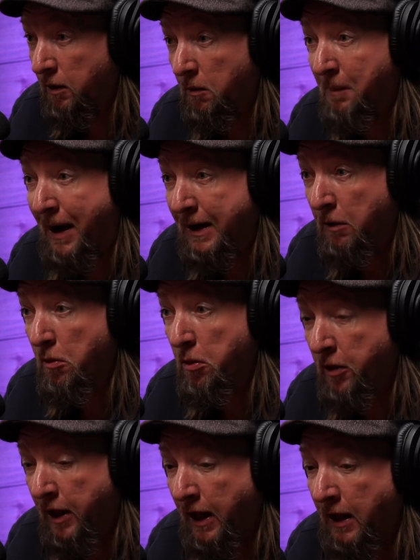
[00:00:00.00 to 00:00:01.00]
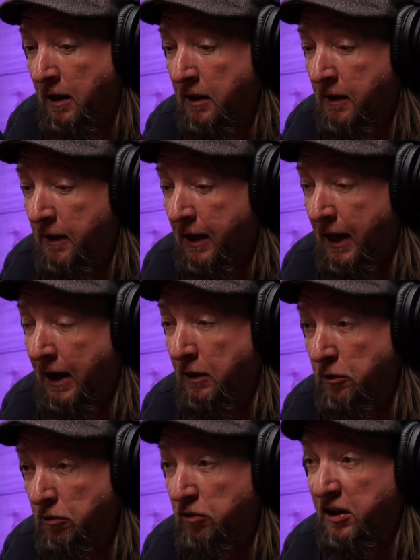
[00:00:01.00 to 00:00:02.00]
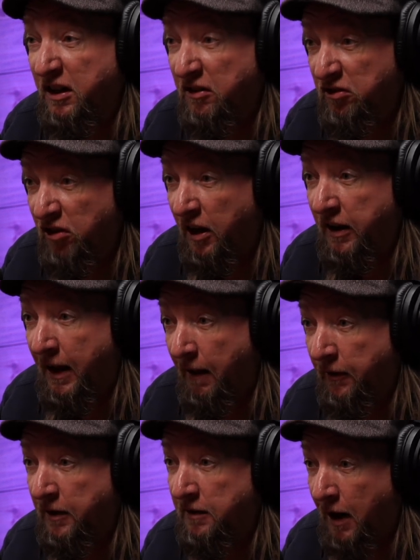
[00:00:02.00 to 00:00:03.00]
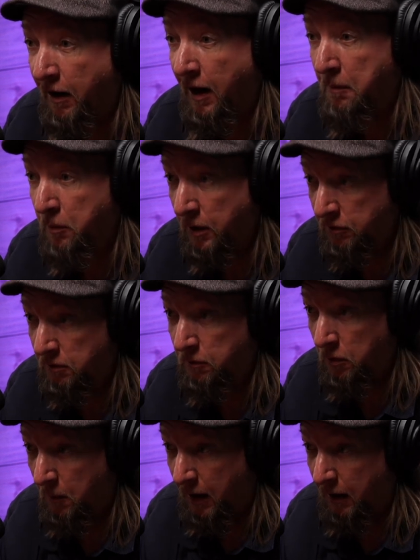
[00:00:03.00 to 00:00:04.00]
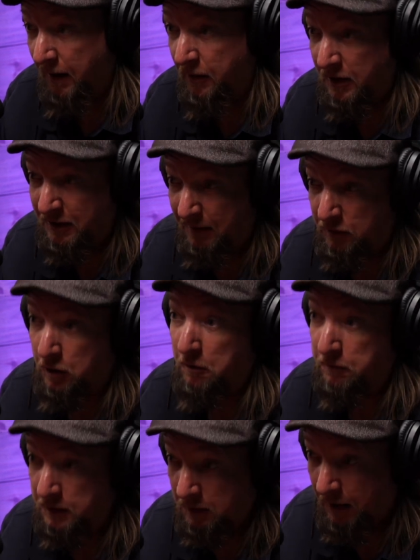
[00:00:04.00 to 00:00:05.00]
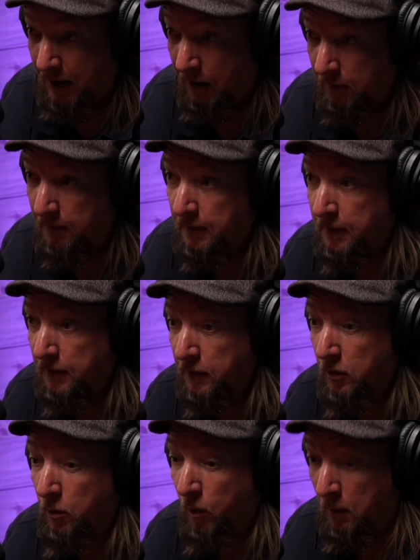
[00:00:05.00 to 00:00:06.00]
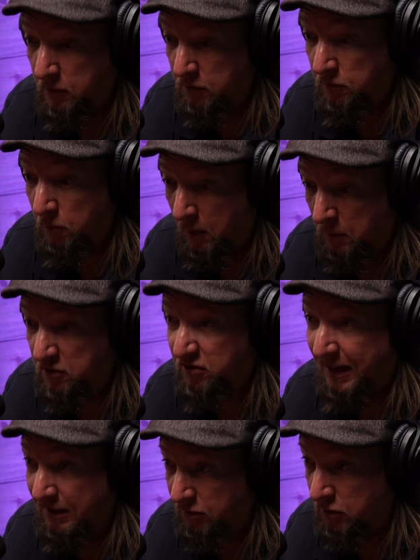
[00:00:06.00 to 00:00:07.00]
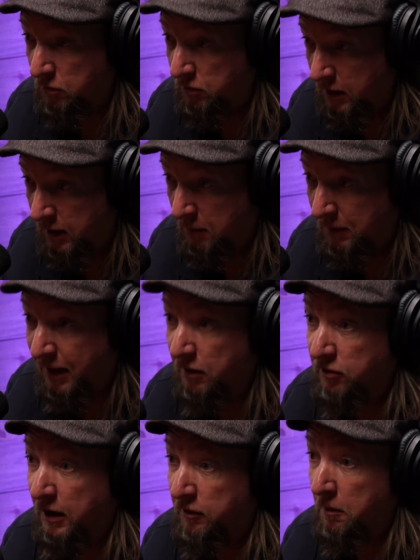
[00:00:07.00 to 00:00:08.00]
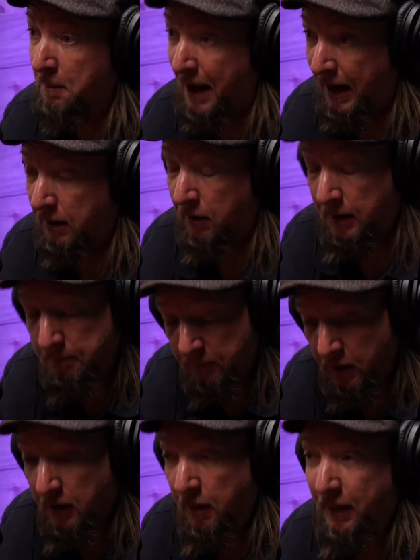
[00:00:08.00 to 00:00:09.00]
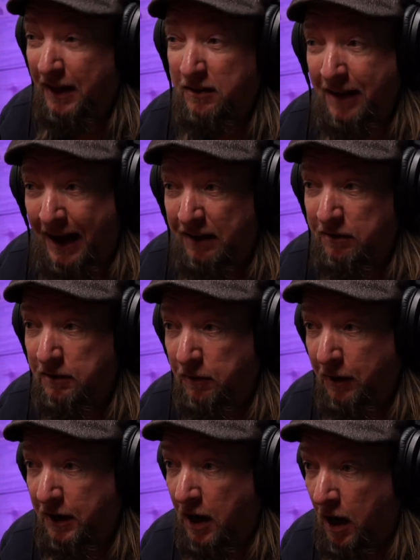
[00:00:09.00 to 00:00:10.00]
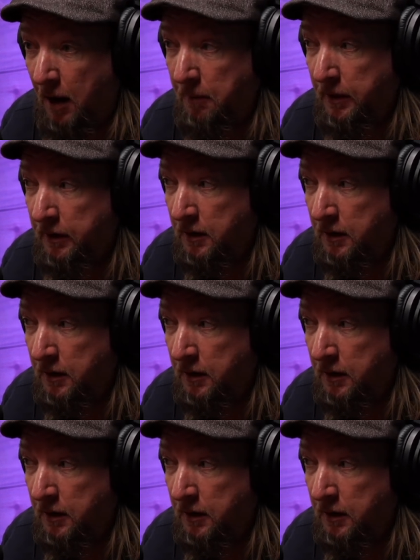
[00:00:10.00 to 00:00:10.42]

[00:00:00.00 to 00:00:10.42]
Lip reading: minor thing, and it usually can shut down the entire operation for a while. And then you have to go figure out what was changed and who did it, and we got to change it back, right? That's actually very common,